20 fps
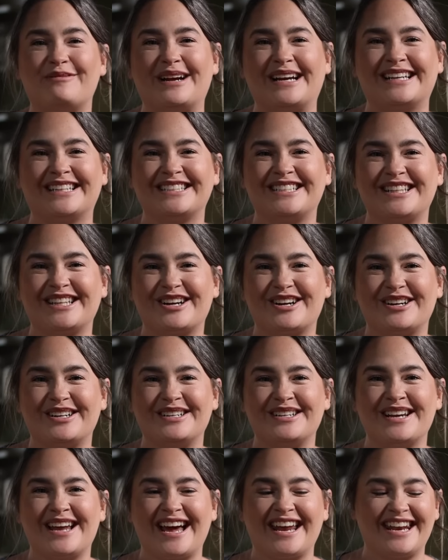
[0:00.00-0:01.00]
ran out to the
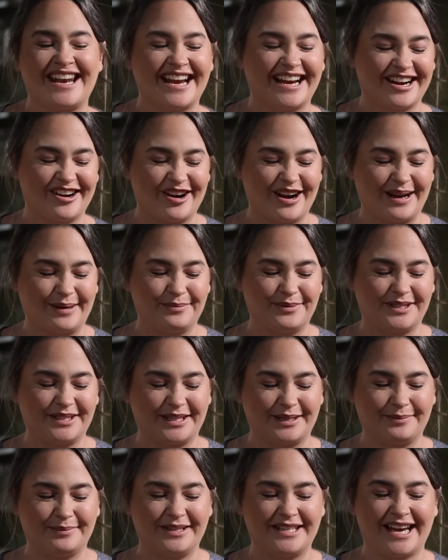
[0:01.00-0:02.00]
garden and I grabbed
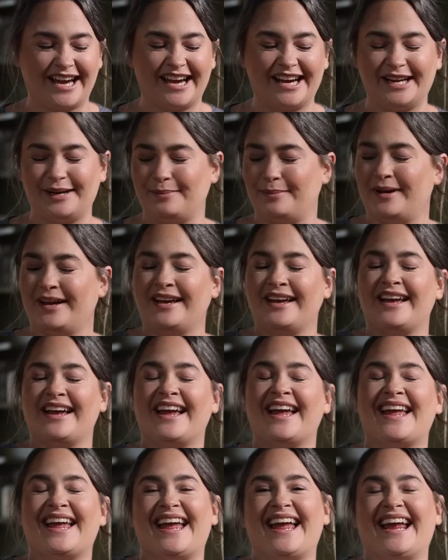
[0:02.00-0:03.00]
some thyme
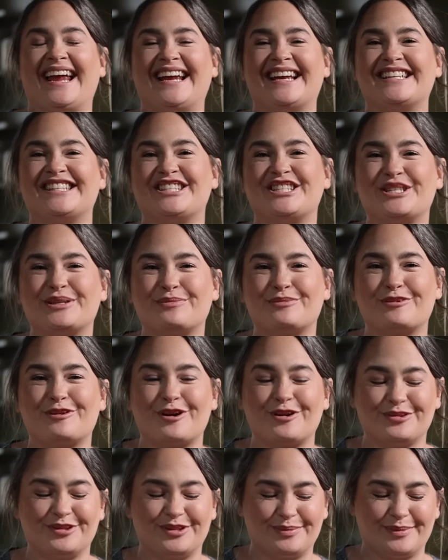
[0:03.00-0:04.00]
and some
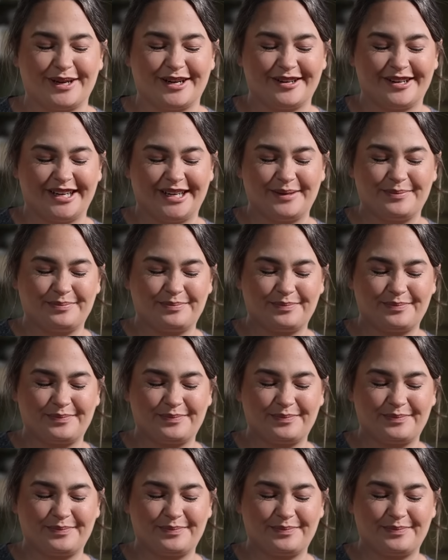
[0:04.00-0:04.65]
rosemary.